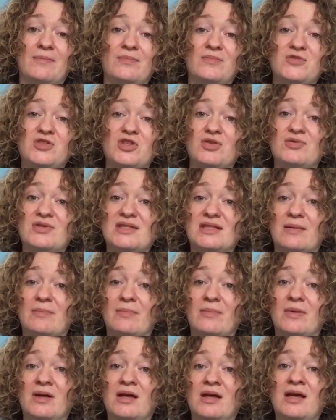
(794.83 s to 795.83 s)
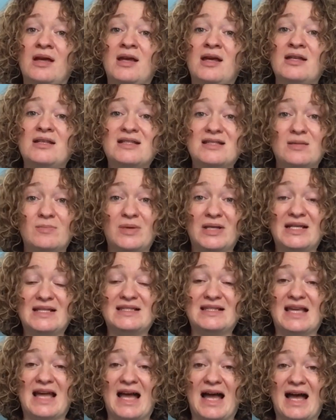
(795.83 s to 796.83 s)
do some
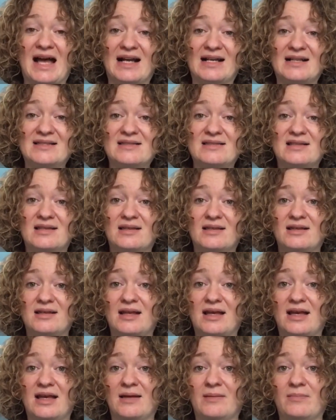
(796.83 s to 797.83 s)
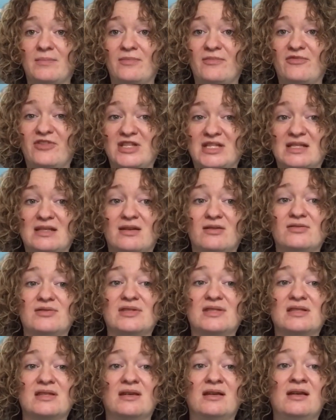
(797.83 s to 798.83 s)
disability hacks
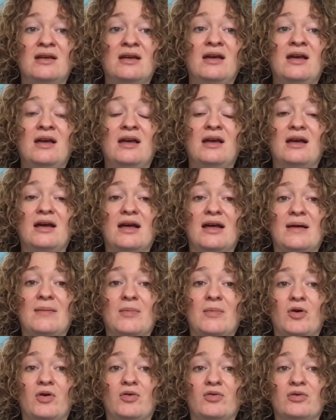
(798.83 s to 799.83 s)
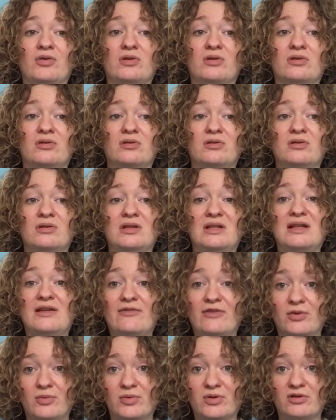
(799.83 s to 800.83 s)
videos on
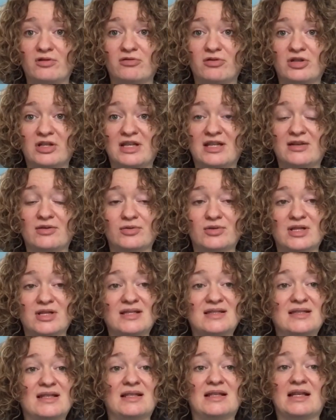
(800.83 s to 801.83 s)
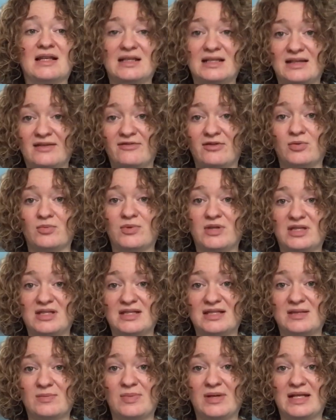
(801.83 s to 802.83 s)
living with a chronic illness and living with a
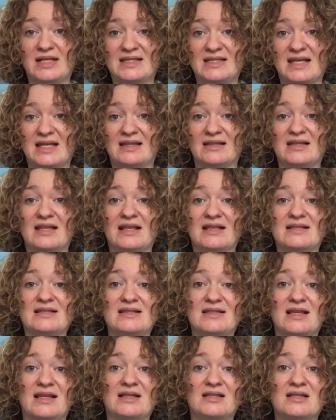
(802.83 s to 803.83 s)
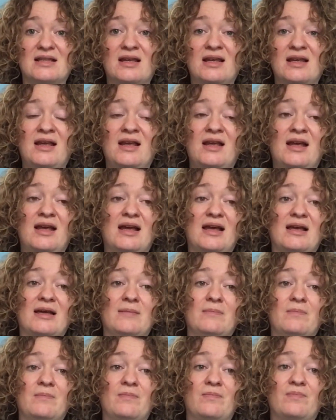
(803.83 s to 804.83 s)
disability, and things that
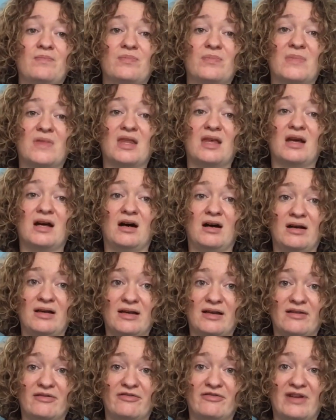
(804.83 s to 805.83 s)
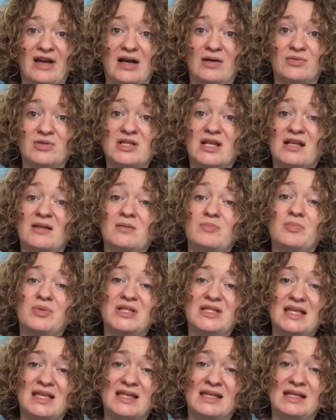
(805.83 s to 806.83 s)
I have found, and
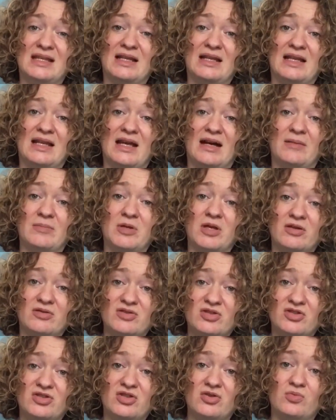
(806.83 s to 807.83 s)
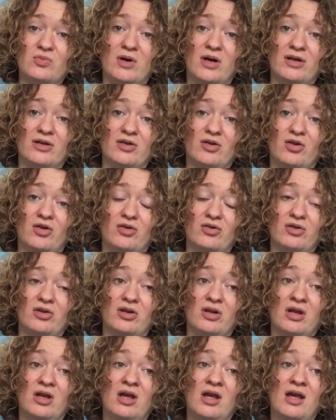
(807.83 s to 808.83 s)
particularly I'm going to do one on
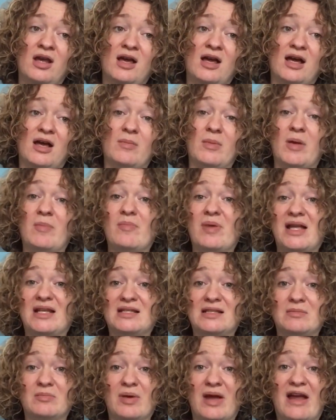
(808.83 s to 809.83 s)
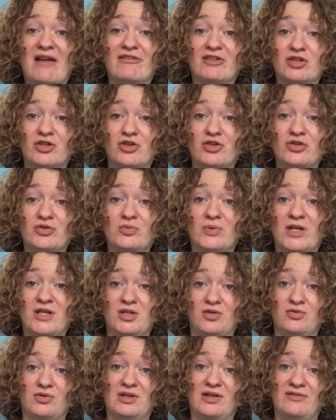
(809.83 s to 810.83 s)
impending parenthood when
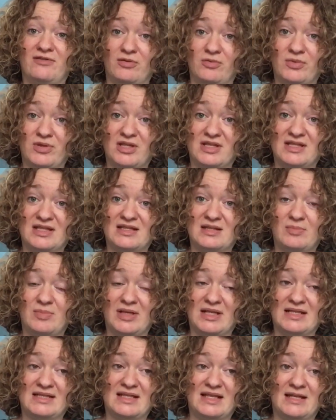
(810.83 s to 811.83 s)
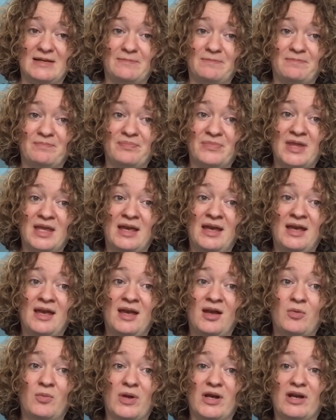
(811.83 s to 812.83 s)
you're living with a disability.
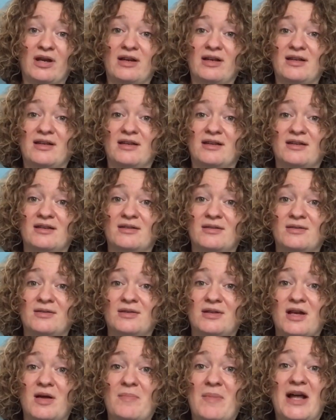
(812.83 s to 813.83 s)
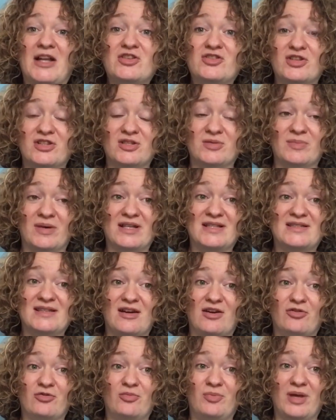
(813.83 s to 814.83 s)
When I imagined
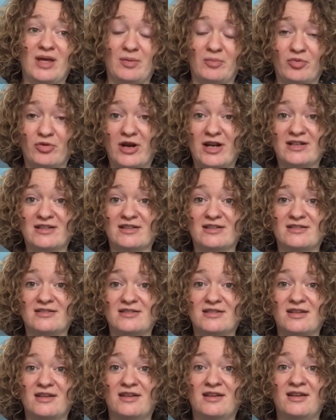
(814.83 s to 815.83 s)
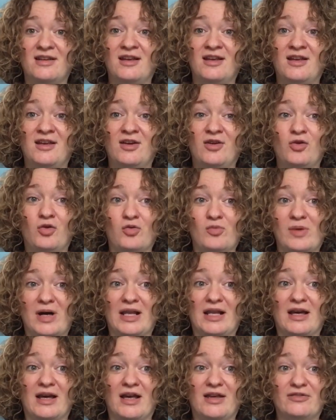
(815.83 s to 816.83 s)
myself being pregnant all my
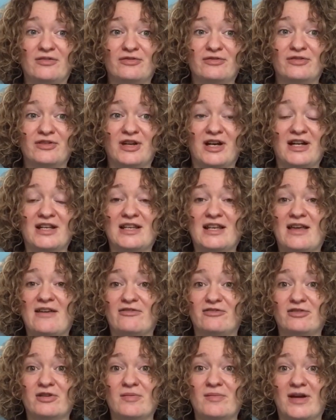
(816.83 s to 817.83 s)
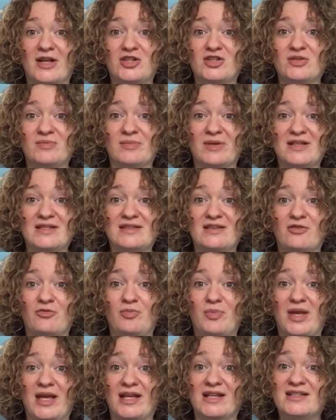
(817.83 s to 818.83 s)
life, I never imagined myself
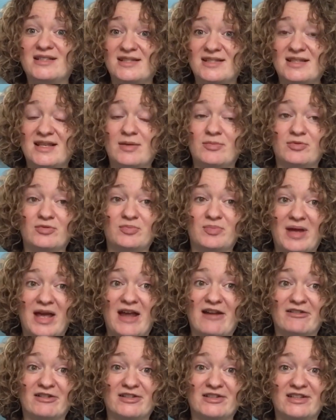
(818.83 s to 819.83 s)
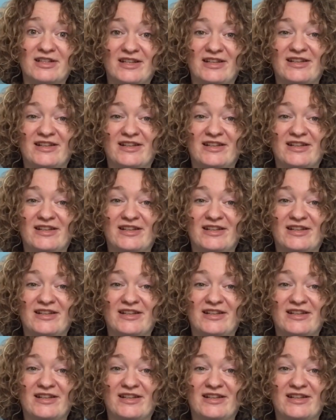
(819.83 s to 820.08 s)
being a disabled parent.